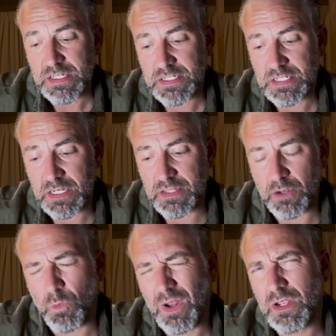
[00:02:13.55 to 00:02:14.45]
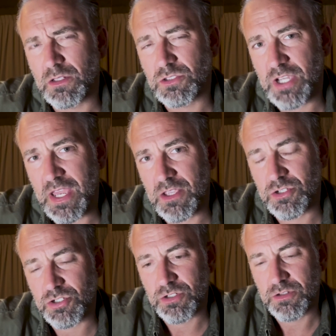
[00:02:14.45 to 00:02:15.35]
Suddenly, that one little
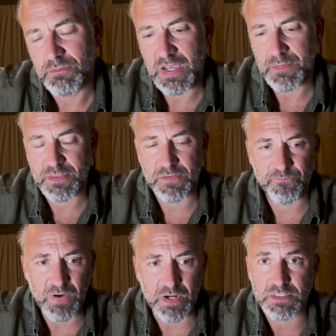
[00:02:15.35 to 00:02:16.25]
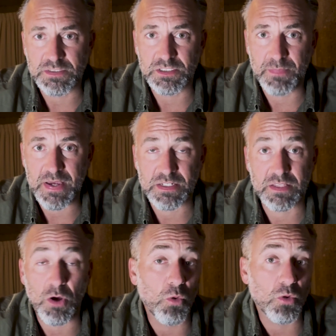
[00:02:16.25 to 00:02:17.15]
change made me think, fuck, this is amazing.
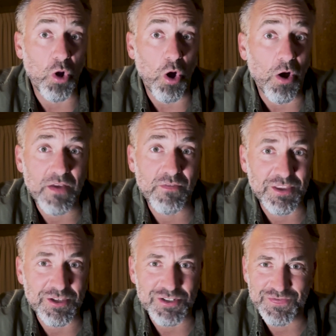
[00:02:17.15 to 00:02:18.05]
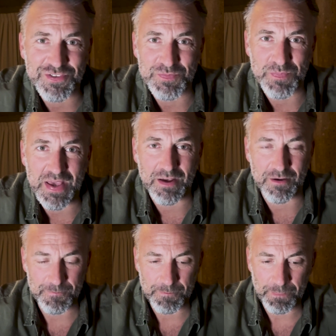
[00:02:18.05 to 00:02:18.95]
And the whole car, everything just feels
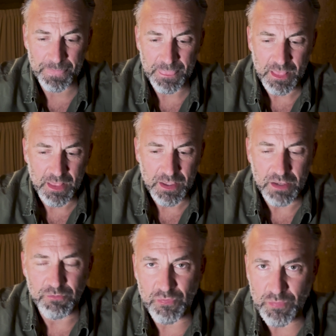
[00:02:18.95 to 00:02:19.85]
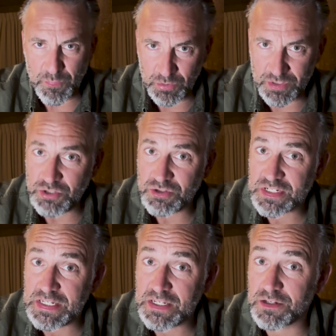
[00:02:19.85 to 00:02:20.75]
better. If you've ever bought new
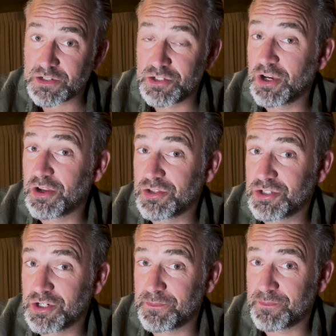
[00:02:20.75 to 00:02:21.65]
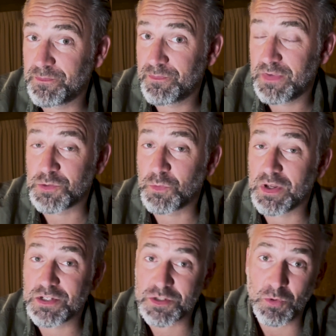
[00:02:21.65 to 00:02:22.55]
sneakers and you go to the gym, it's
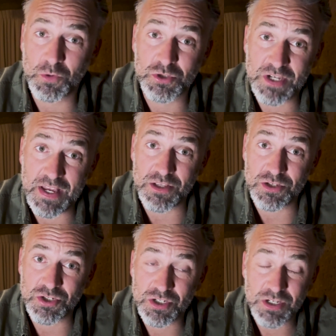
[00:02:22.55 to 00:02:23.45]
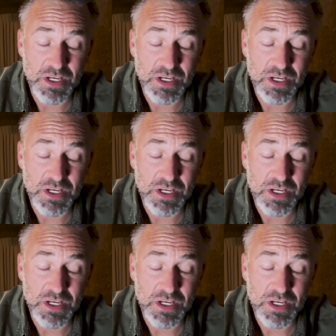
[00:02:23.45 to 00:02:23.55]
one small change.